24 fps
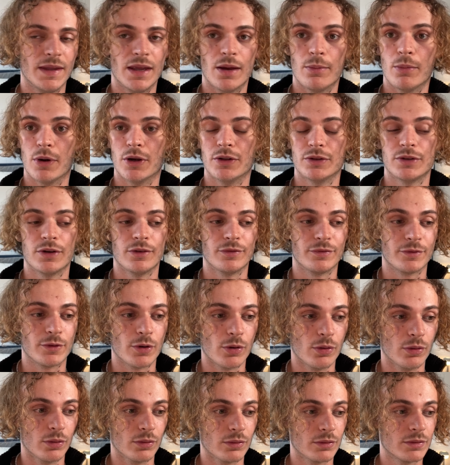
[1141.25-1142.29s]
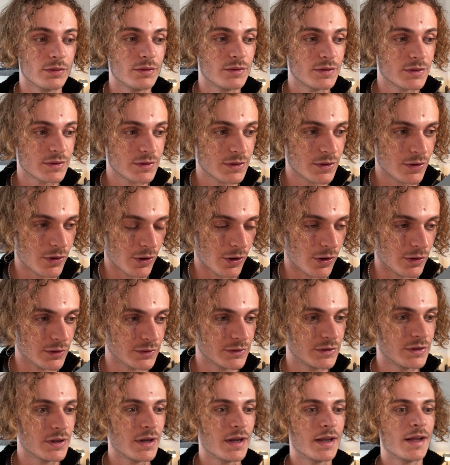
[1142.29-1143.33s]
amount of goals
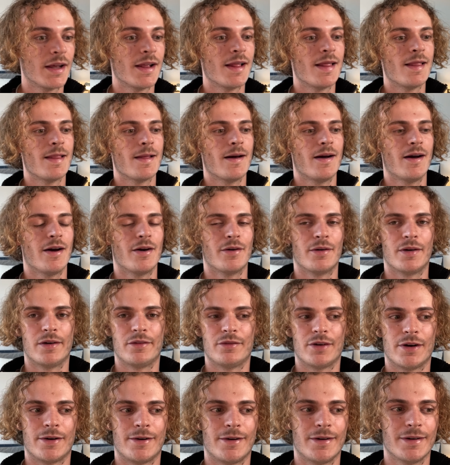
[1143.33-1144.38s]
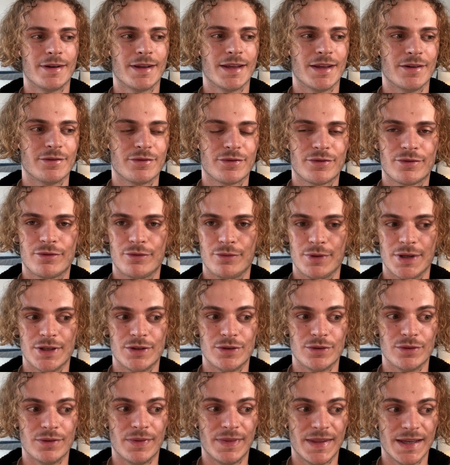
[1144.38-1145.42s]
scored. However, if we
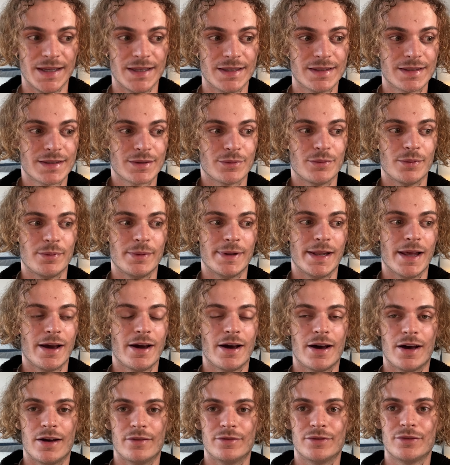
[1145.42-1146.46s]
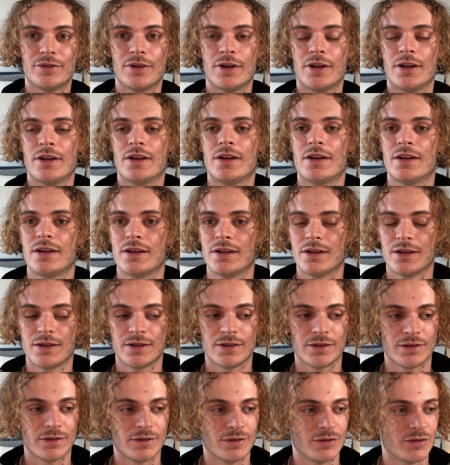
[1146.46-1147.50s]
do this, we will have
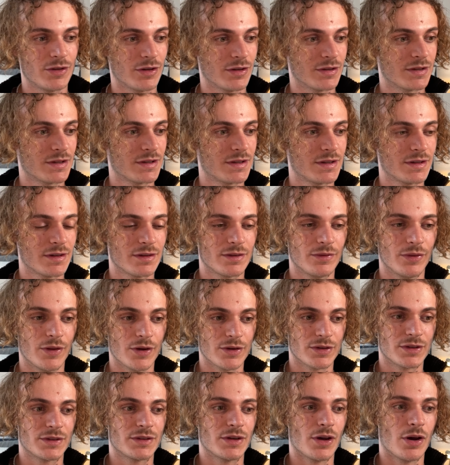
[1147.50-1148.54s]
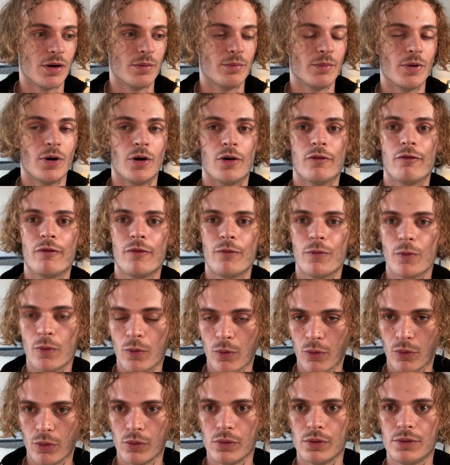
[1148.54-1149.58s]
just the sum of
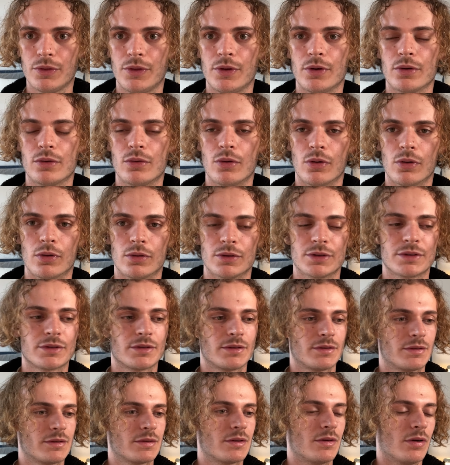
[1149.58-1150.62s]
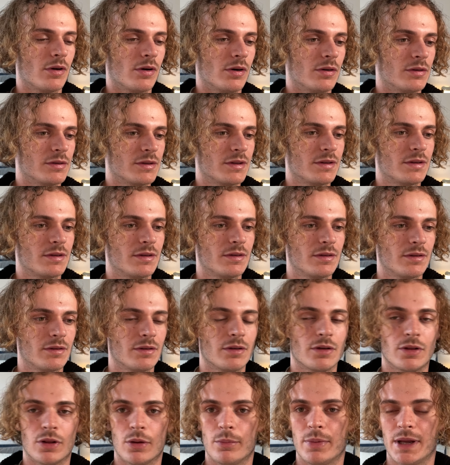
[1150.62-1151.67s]
all the goals scored
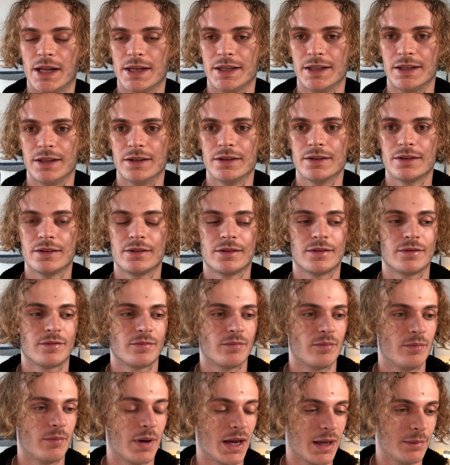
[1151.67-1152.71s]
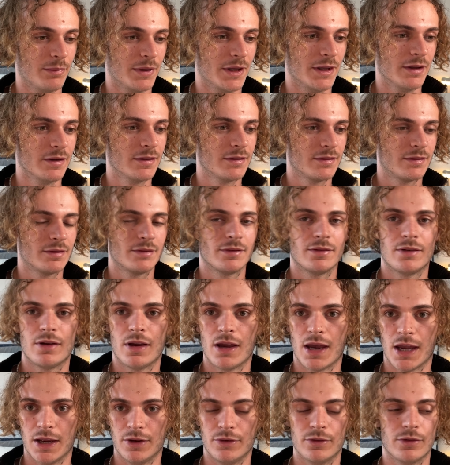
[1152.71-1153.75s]
globally by me.
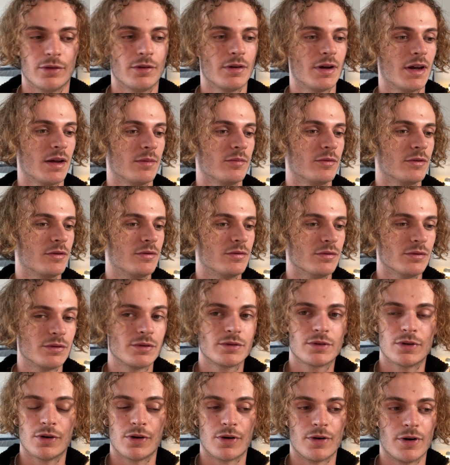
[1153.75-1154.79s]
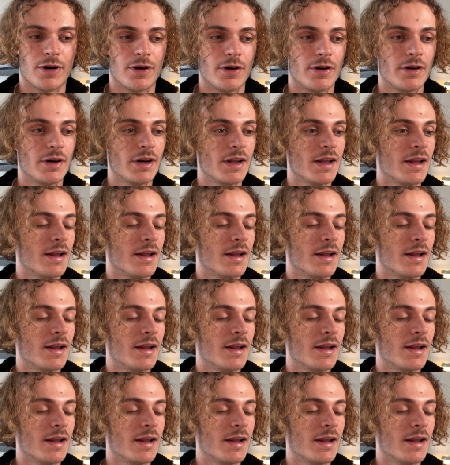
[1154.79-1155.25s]
I know I'm a good scorer.